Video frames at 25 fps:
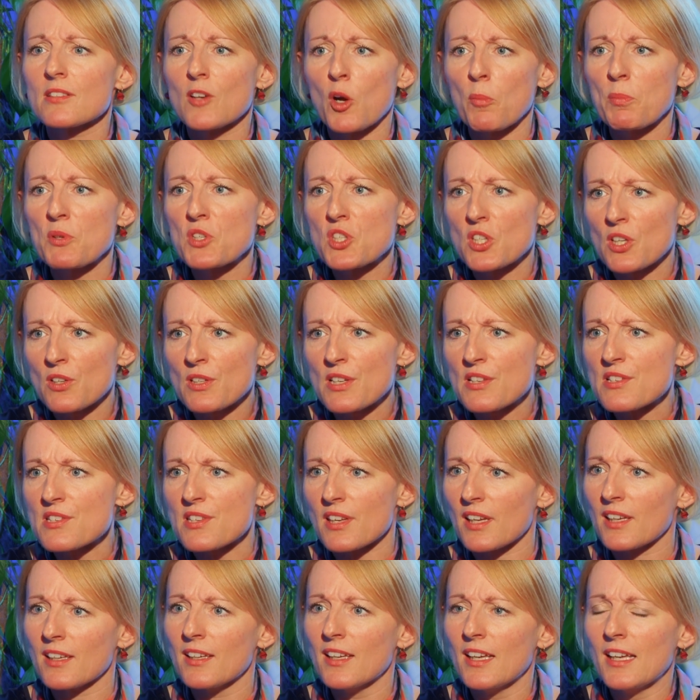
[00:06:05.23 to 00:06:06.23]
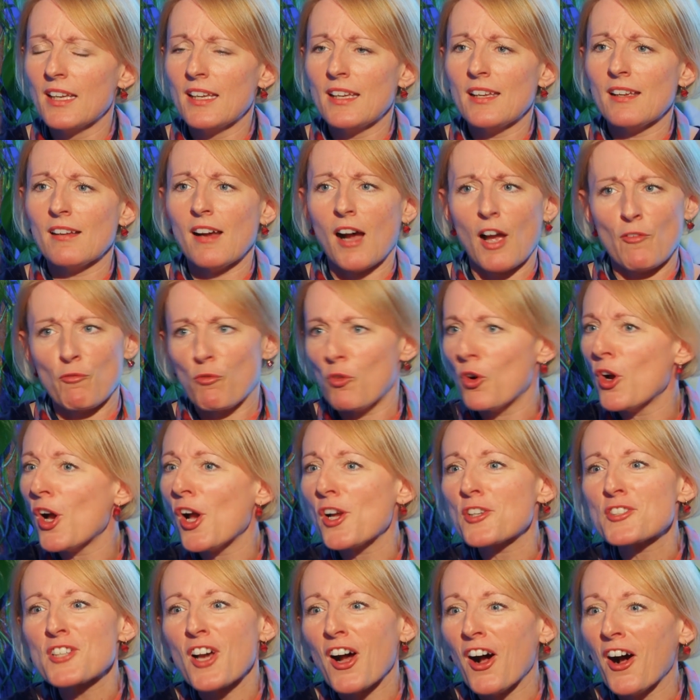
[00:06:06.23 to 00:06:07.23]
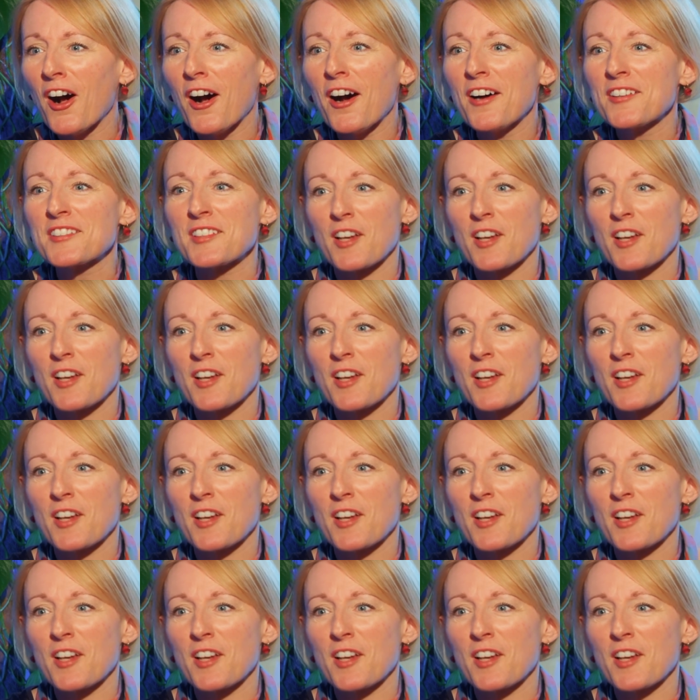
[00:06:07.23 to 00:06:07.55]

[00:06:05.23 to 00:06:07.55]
opportunity? I've worked hard,